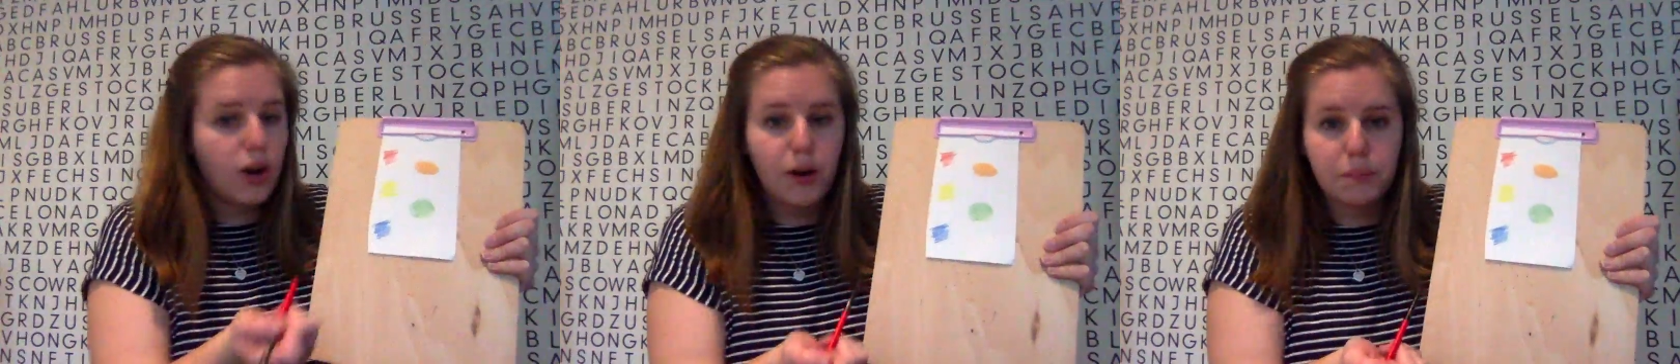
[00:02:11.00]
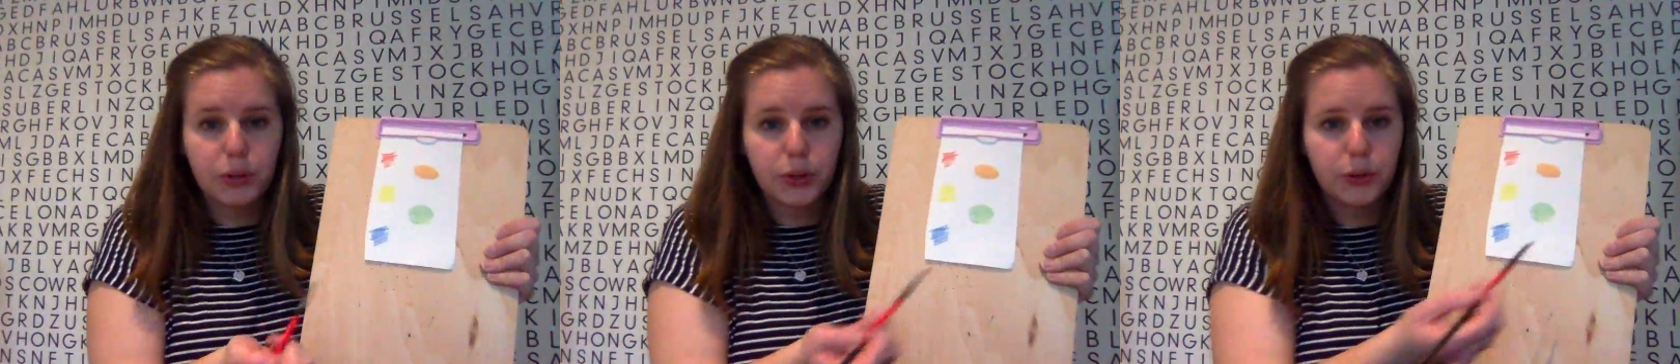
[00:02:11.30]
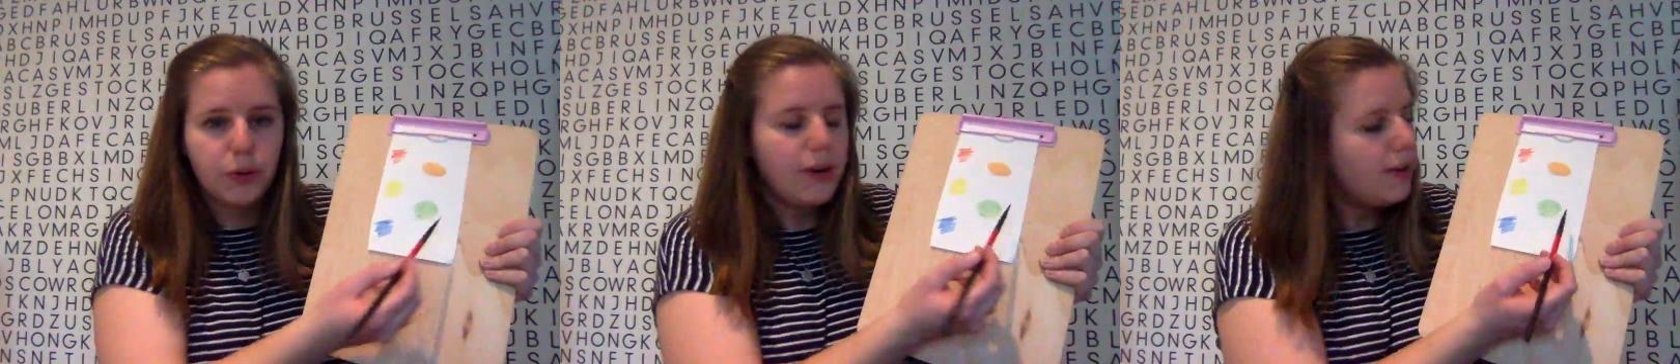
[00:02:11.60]
our
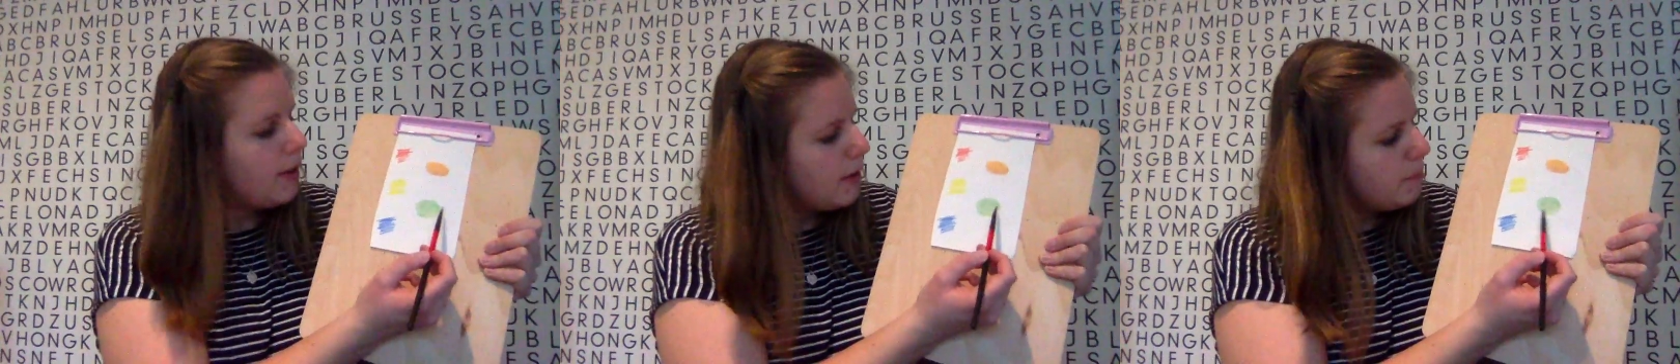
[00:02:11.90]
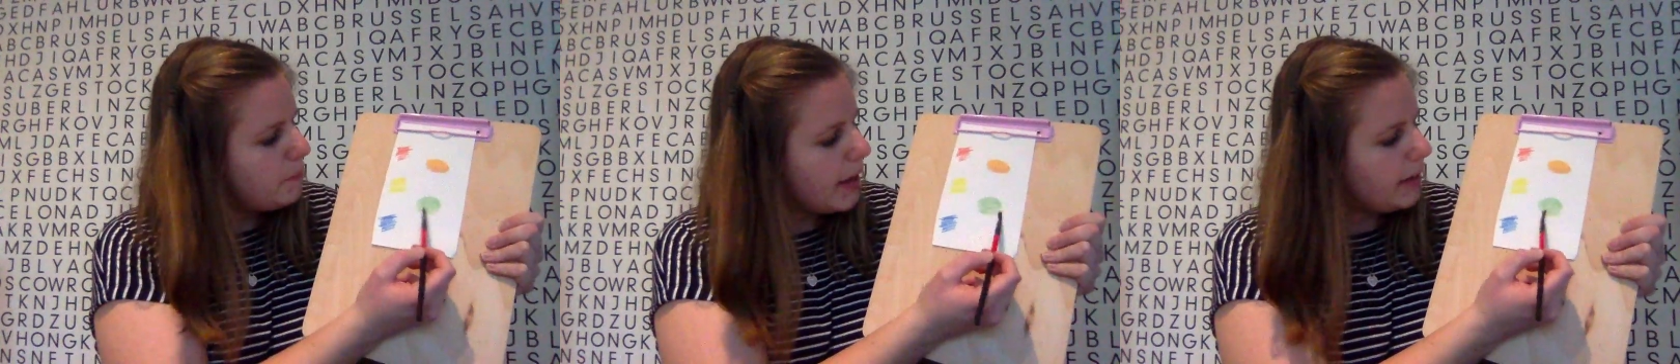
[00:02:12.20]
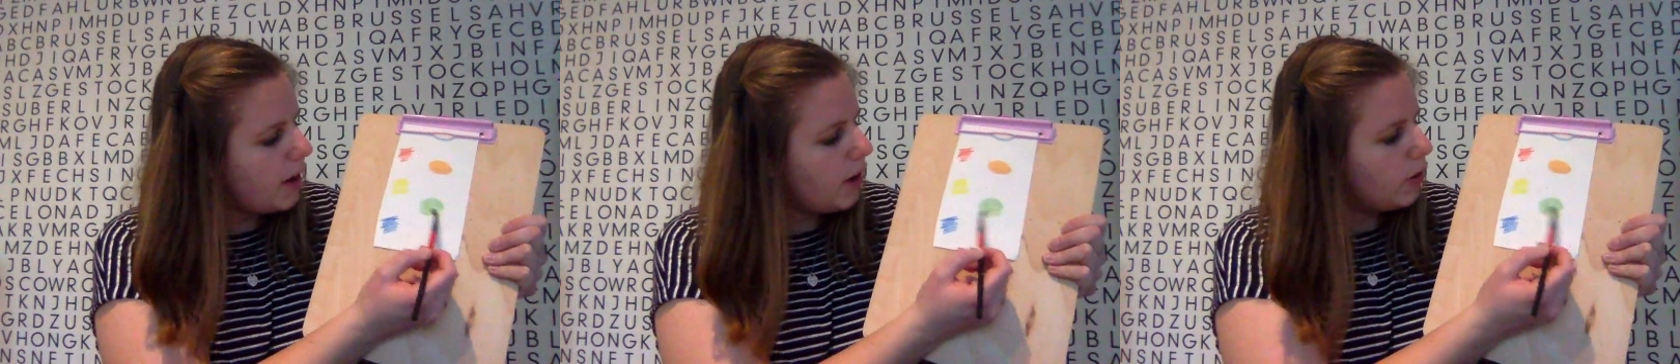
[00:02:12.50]
blue
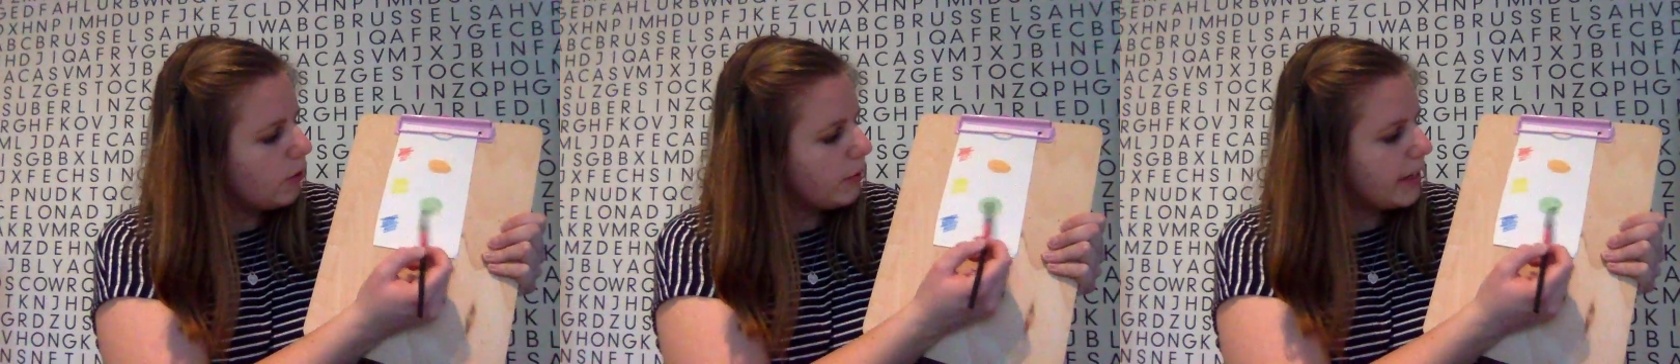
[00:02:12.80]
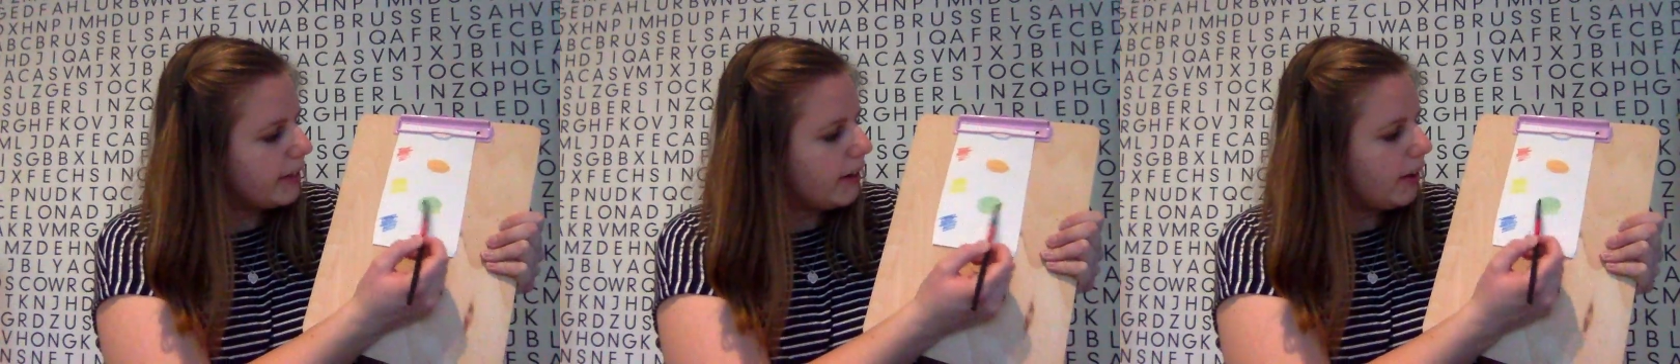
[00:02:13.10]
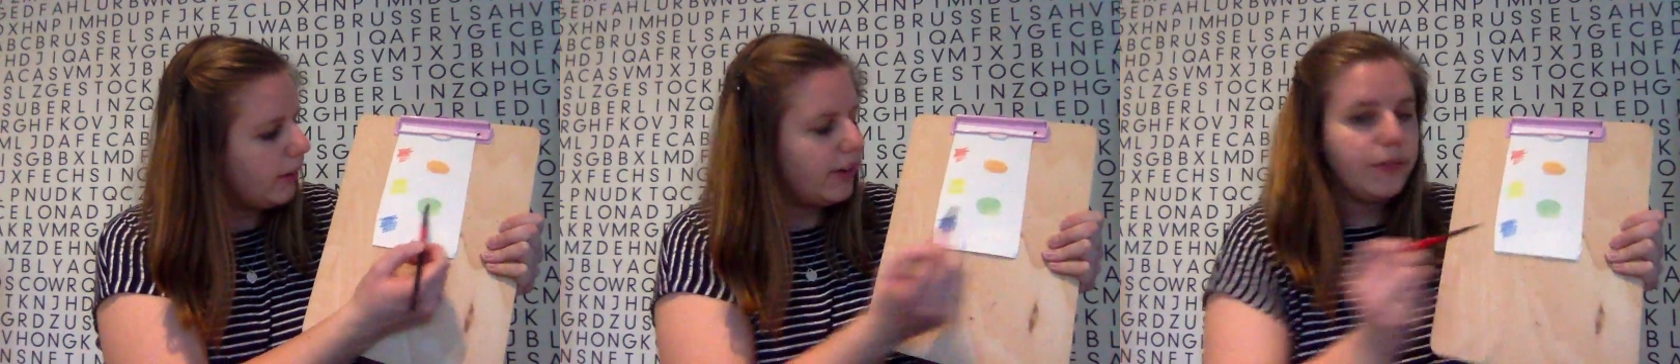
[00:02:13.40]
made a green
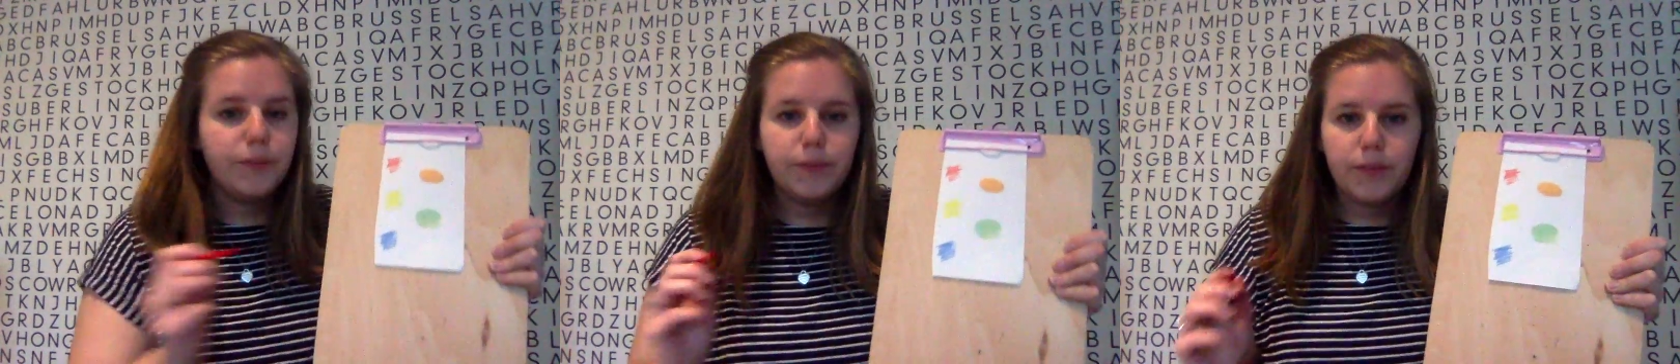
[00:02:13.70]
color.